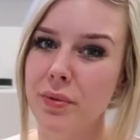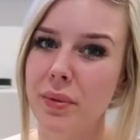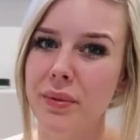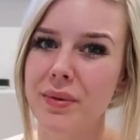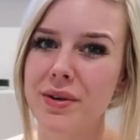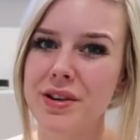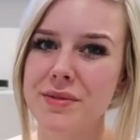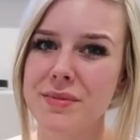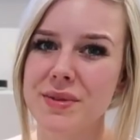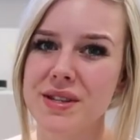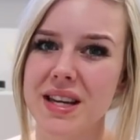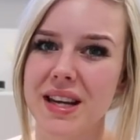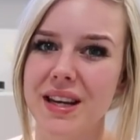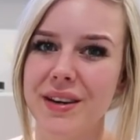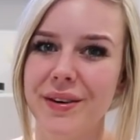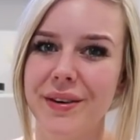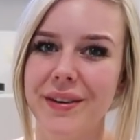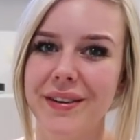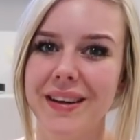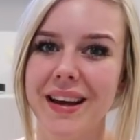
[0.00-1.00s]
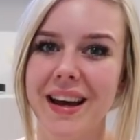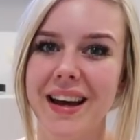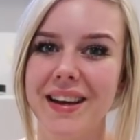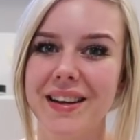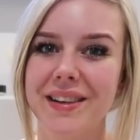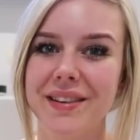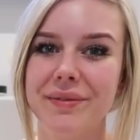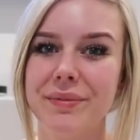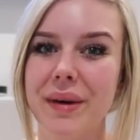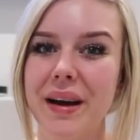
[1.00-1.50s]
got my washing machine on
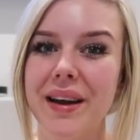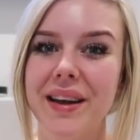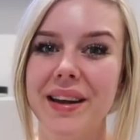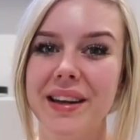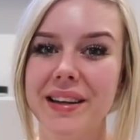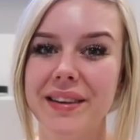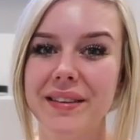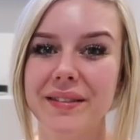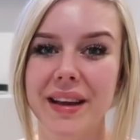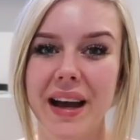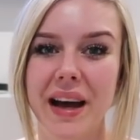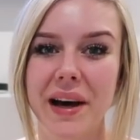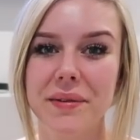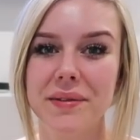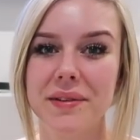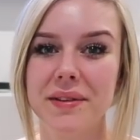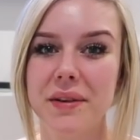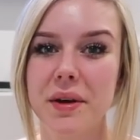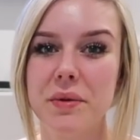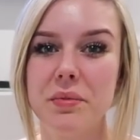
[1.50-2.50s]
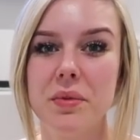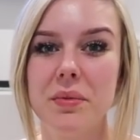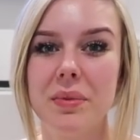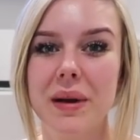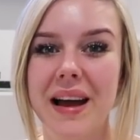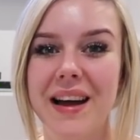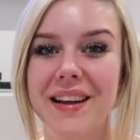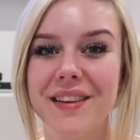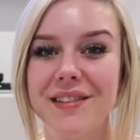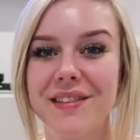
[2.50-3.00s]
and my house is open
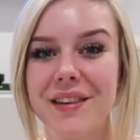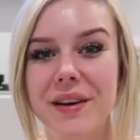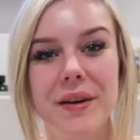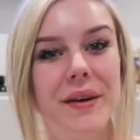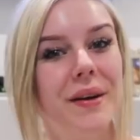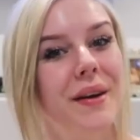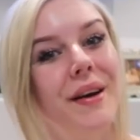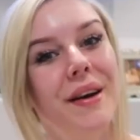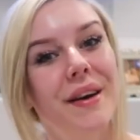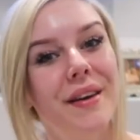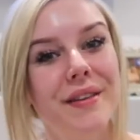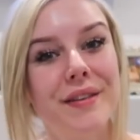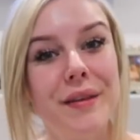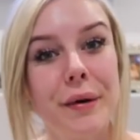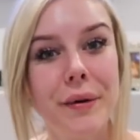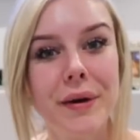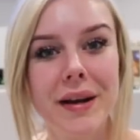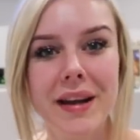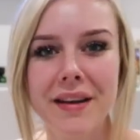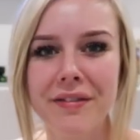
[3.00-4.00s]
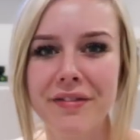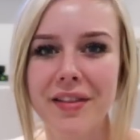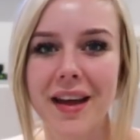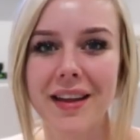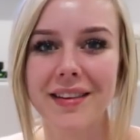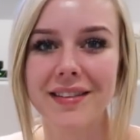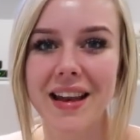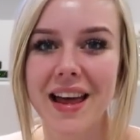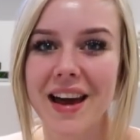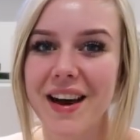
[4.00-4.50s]
plan, so sorry if
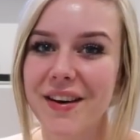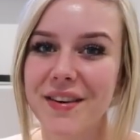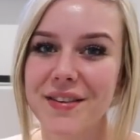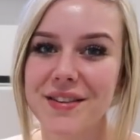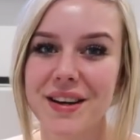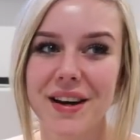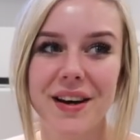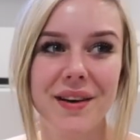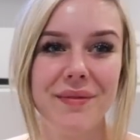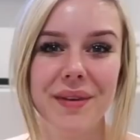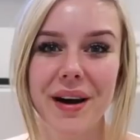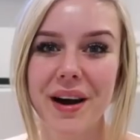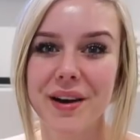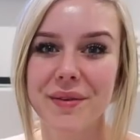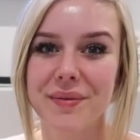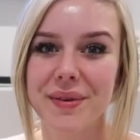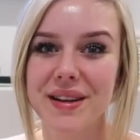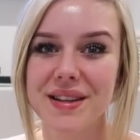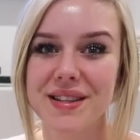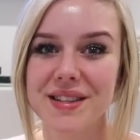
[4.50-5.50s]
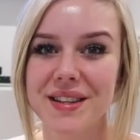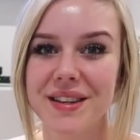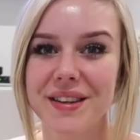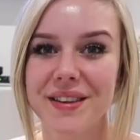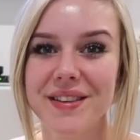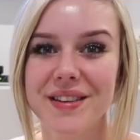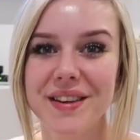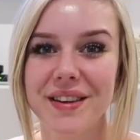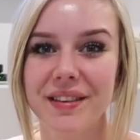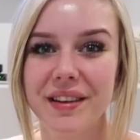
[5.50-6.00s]
that's loud. I'm hoping
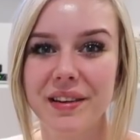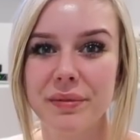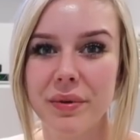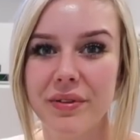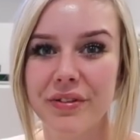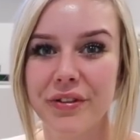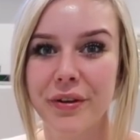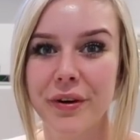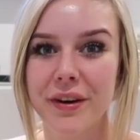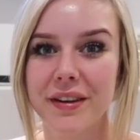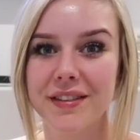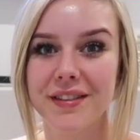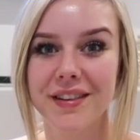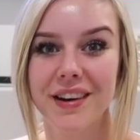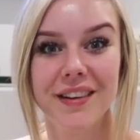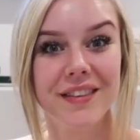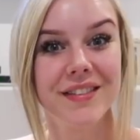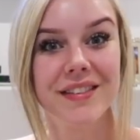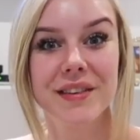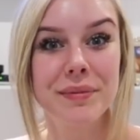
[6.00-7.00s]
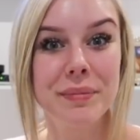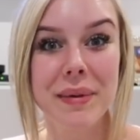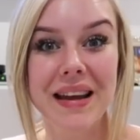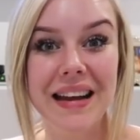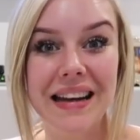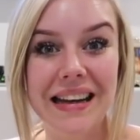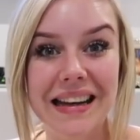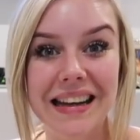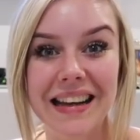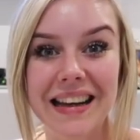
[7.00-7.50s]
to do this before it starts to
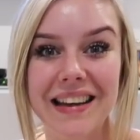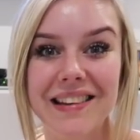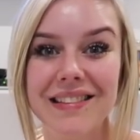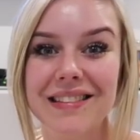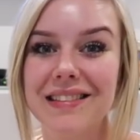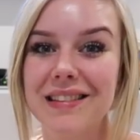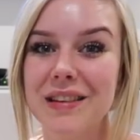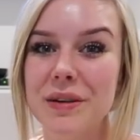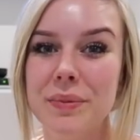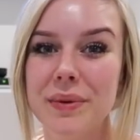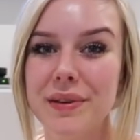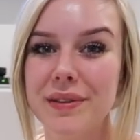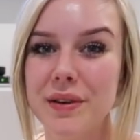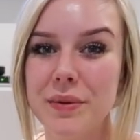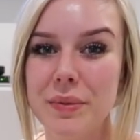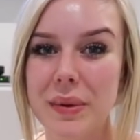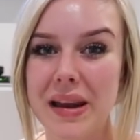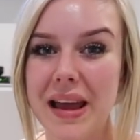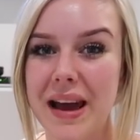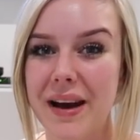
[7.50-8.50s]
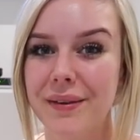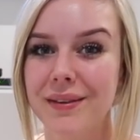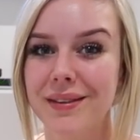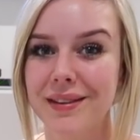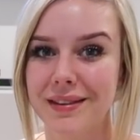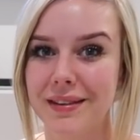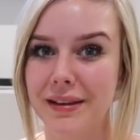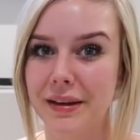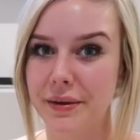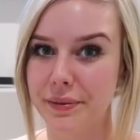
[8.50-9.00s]
spin and get super, super loud,
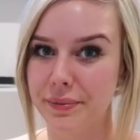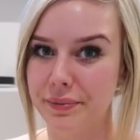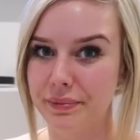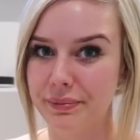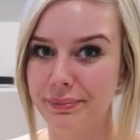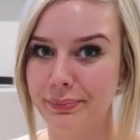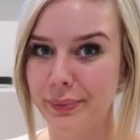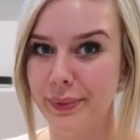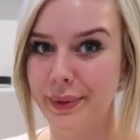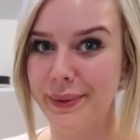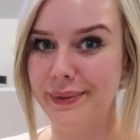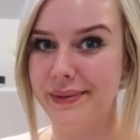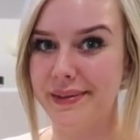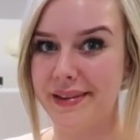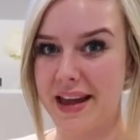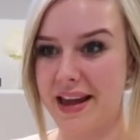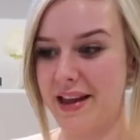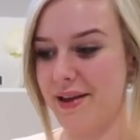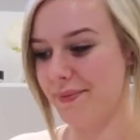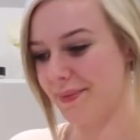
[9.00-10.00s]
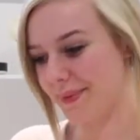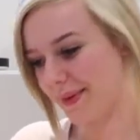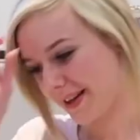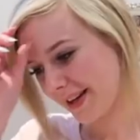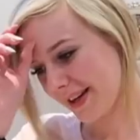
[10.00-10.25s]
so we'll see.